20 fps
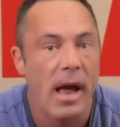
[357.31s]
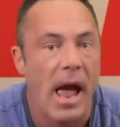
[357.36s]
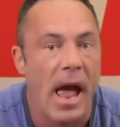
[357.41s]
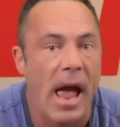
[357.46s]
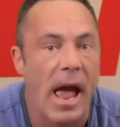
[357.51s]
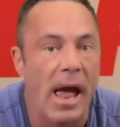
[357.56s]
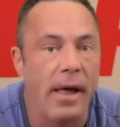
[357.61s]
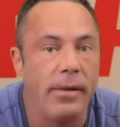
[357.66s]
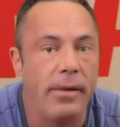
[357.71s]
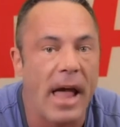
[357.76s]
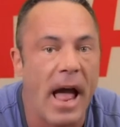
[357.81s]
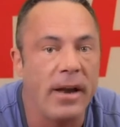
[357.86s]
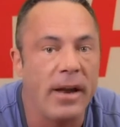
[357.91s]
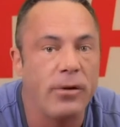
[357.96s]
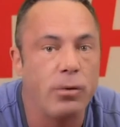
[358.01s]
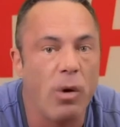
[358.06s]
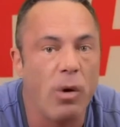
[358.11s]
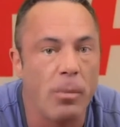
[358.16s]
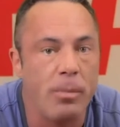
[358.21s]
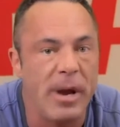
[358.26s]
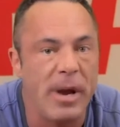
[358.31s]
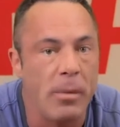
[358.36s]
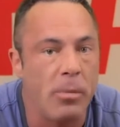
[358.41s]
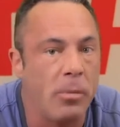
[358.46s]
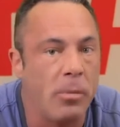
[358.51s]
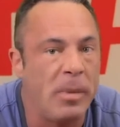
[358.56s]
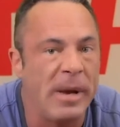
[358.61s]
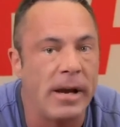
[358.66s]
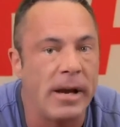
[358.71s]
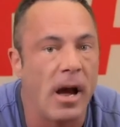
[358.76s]
And that's where
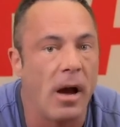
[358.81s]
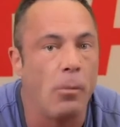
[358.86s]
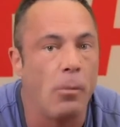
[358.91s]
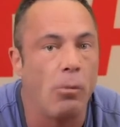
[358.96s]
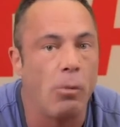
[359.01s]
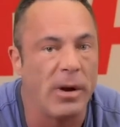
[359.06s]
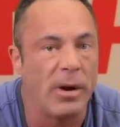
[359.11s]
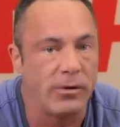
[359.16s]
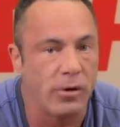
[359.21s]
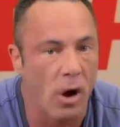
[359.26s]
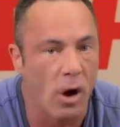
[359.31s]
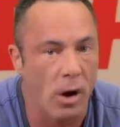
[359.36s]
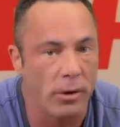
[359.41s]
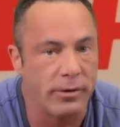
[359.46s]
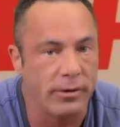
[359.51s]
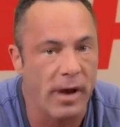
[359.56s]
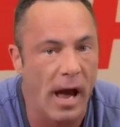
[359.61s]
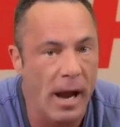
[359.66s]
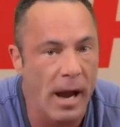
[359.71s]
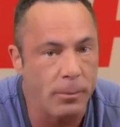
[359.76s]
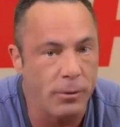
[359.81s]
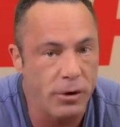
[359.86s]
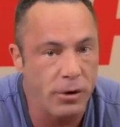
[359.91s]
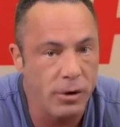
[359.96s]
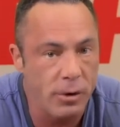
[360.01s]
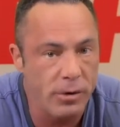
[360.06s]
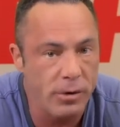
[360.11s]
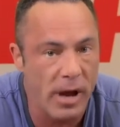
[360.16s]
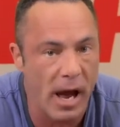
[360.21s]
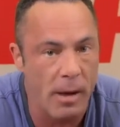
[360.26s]
people become what's called type
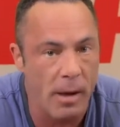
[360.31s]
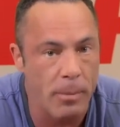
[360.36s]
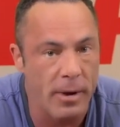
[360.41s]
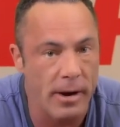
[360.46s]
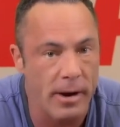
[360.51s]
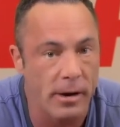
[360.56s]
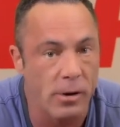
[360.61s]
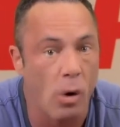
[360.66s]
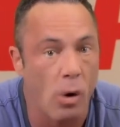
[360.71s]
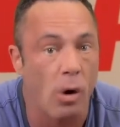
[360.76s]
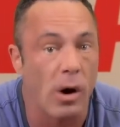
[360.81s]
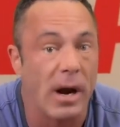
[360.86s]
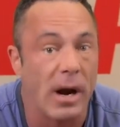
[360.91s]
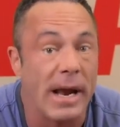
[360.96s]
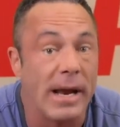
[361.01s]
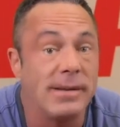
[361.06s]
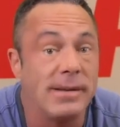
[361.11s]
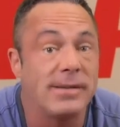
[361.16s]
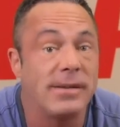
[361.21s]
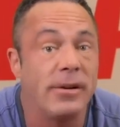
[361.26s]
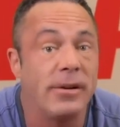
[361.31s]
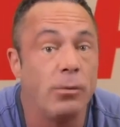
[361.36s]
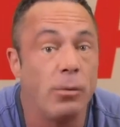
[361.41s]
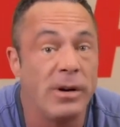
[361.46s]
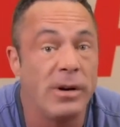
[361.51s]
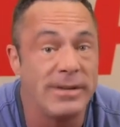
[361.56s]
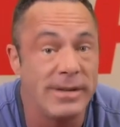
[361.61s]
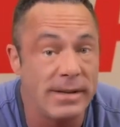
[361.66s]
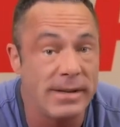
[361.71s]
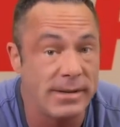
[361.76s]
2 diabetic or insulin
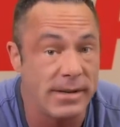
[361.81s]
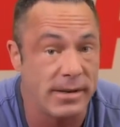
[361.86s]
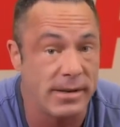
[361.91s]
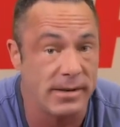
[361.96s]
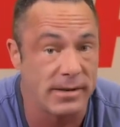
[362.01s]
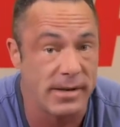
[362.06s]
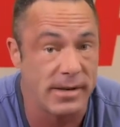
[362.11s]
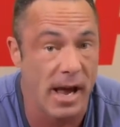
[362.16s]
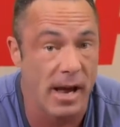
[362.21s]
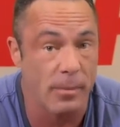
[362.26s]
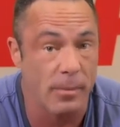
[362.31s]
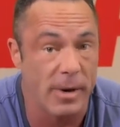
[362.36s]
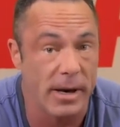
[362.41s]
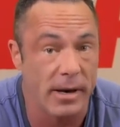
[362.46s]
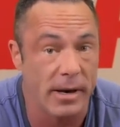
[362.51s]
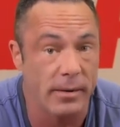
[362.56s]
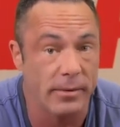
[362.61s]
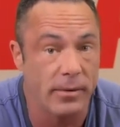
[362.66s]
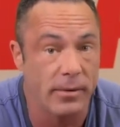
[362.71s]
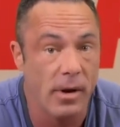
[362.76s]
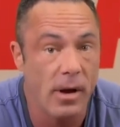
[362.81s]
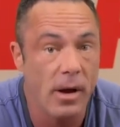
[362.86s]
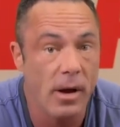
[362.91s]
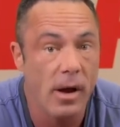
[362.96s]
resistance diabetes.